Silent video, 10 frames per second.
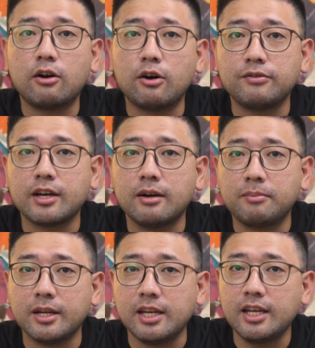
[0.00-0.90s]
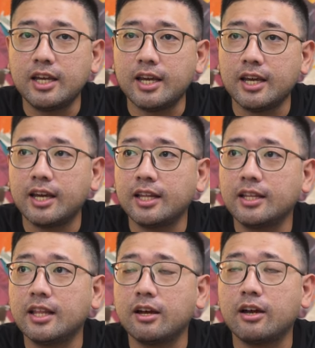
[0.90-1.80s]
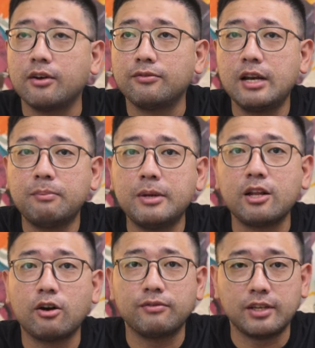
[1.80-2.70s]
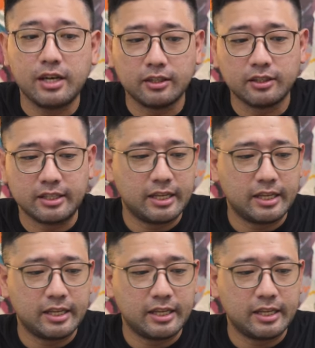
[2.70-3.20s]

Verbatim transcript: Coffee Company and the Philippine Coffee Guild.